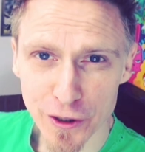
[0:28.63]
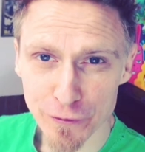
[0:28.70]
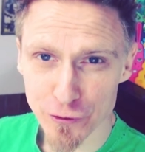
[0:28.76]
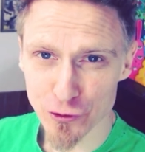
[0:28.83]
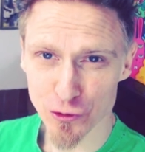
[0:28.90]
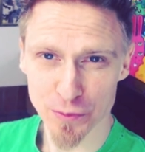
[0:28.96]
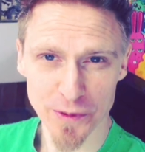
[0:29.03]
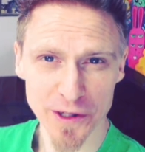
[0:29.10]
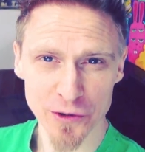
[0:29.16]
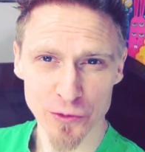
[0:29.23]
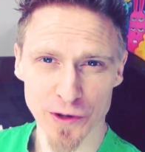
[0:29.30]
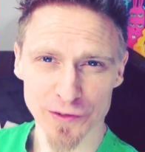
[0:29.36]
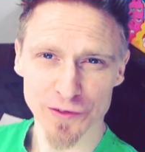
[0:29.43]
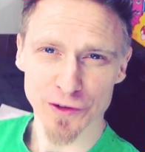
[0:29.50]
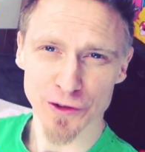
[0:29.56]
If you should be
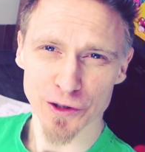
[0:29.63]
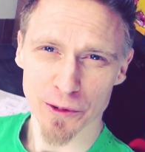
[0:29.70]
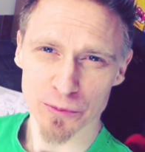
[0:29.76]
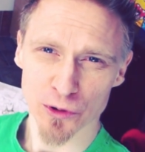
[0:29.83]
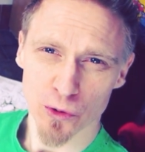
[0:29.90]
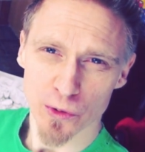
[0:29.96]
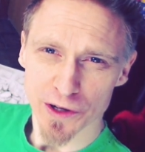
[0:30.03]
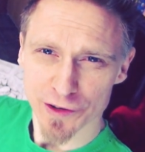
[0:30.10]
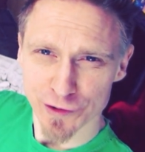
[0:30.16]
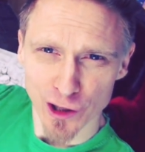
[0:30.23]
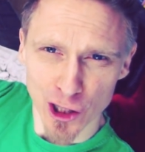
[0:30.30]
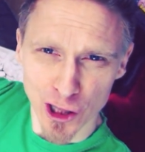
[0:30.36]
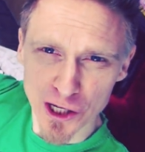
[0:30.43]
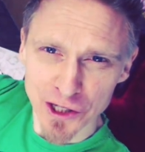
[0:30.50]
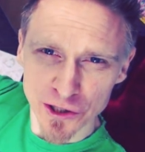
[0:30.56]
interested in them
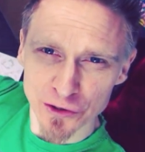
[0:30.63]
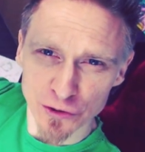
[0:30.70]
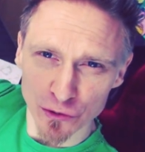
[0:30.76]
toys, link in